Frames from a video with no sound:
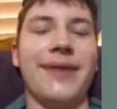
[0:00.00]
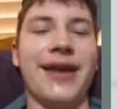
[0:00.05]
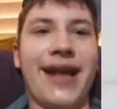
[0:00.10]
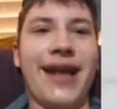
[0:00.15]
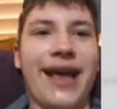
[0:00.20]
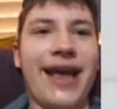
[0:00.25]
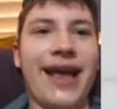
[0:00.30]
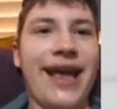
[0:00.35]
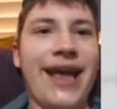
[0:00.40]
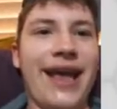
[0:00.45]

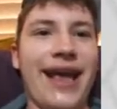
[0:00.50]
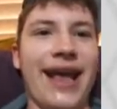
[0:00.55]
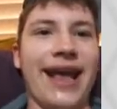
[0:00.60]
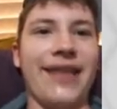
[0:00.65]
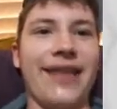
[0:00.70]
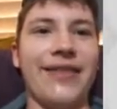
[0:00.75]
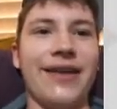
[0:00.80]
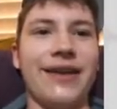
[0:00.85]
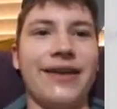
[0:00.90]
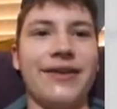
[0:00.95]

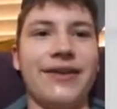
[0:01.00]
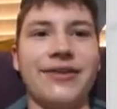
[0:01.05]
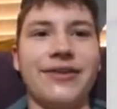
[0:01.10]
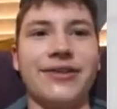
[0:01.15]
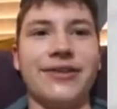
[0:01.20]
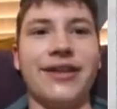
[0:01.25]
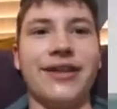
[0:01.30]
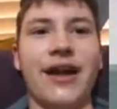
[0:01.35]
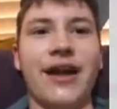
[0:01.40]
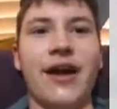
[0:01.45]
and then you're
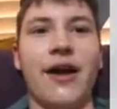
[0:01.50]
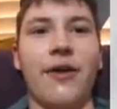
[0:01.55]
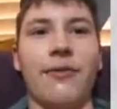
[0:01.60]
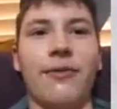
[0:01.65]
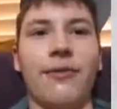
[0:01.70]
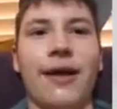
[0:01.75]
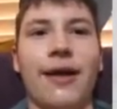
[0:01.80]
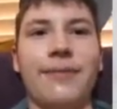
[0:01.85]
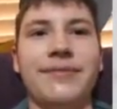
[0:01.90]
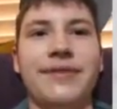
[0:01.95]
just like, oh,
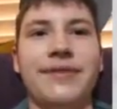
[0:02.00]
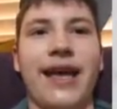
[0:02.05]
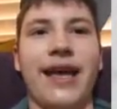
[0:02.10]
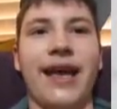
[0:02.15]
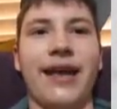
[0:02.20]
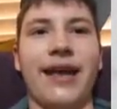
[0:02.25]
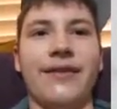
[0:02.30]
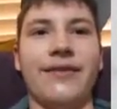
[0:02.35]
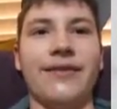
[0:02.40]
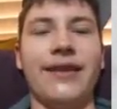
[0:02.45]
well, I'm
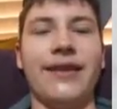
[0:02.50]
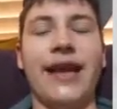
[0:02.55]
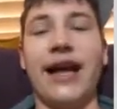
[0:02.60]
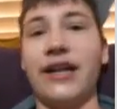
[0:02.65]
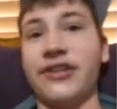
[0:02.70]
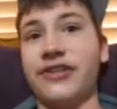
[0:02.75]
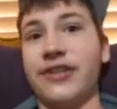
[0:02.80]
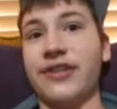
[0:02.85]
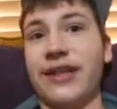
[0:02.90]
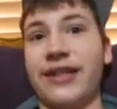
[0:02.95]
dead.
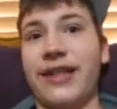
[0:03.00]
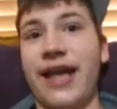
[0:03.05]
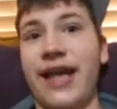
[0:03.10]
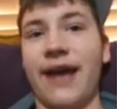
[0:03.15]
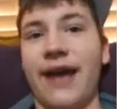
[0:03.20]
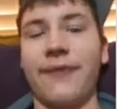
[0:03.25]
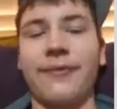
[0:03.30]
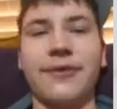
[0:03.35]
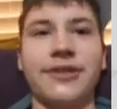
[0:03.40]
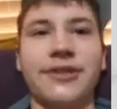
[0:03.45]
Yeah, just like
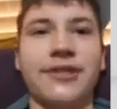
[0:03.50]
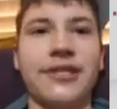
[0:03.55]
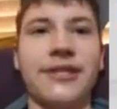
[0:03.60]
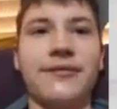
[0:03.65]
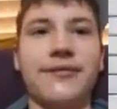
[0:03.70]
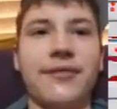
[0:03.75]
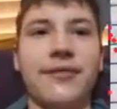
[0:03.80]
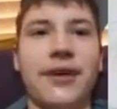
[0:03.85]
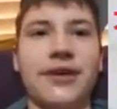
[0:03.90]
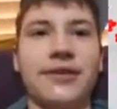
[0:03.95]
that.
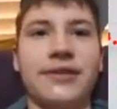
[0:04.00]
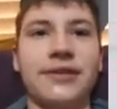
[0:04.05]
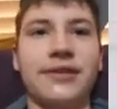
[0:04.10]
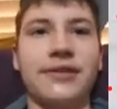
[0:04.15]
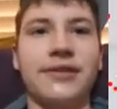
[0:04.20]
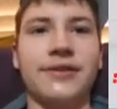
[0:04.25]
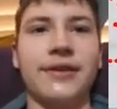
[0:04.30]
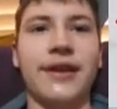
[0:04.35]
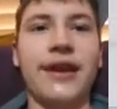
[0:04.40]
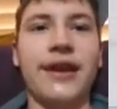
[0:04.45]

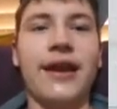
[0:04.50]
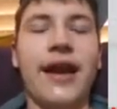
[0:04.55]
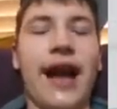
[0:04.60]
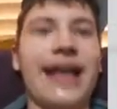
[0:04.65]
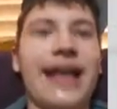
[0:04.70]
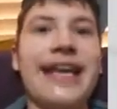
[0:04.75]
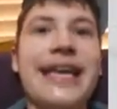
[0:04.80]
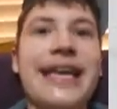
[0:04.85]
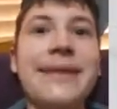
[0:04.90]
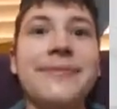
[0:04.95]

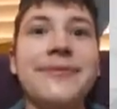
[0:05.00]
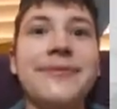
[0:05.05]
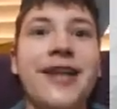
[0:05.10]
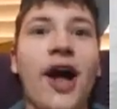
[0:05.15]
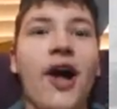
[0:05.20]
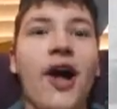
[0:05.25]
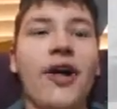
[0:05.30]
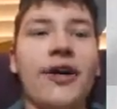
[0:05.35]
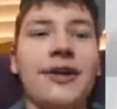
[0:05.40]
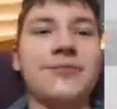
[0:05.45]
I keep
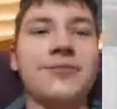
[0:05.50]
calling him